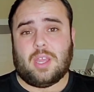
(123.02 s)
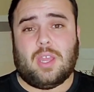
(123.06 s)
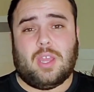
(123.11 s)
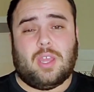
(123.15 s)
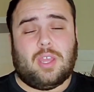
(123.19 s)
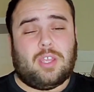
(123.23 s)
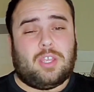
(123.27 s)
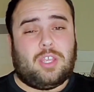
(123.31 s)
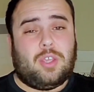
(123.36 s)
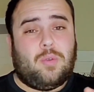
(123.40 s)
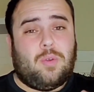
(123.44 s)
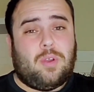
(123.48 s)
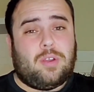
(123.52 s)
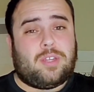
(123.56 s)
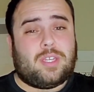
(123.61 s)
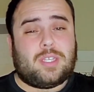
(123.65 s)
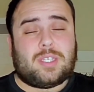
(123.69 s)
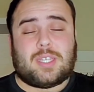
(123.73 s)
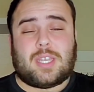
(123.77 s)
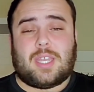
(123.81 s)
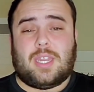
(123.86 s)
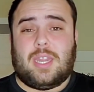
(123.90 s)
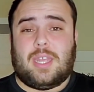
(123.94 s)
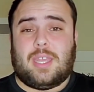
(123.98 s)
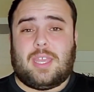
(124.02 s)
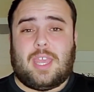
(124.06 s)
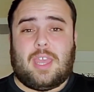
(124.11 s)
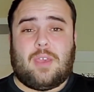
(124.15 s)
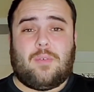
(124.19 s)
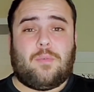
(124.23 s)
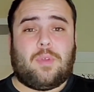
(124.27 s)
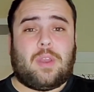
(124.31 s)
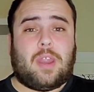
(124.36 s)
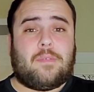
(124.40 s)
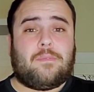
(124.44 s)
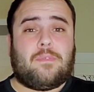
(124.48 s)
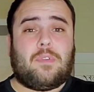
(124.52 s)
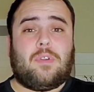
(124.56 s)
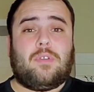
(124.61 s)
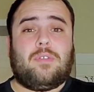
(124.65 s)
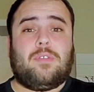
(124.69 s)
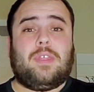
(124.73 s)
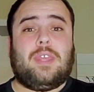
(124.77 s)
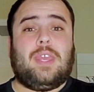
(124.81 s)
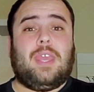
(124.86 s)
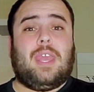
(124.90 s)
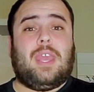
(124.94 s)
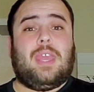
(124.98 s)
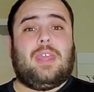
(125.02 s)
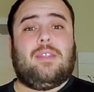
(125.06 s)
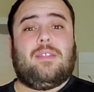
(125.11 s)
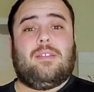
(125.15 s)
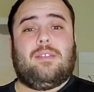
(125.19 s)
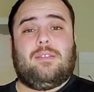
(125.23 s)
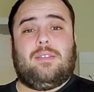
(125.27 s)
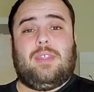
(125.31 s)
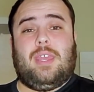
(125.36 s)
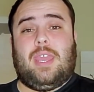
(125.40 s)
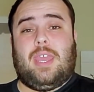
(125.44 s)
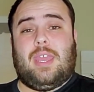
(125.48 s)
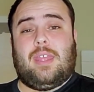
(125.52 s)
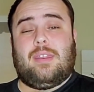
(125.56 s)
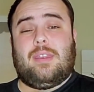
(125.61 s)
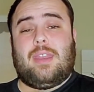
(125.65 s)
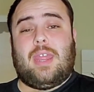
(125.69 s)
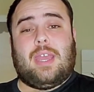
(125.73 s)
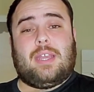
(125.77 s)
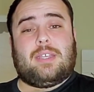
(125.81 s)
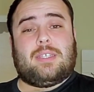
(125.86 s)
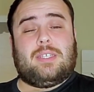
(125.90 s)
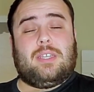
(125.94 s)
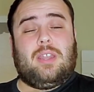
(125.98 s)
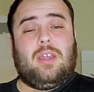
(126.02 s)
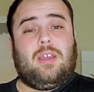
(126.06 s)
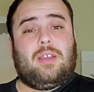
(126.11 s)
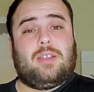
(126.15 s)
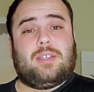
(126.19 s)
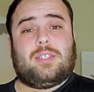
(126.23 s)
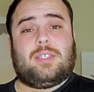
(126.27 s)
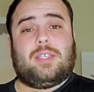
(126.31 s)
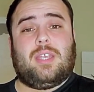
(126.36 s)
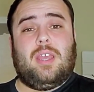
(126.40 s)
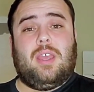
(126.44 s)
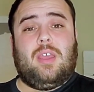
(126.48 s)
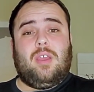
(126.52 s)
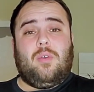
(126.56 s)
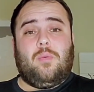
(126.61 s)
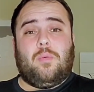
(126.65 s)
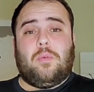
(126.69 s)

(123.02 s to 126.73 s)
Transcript: you are just going to get whatever the index does.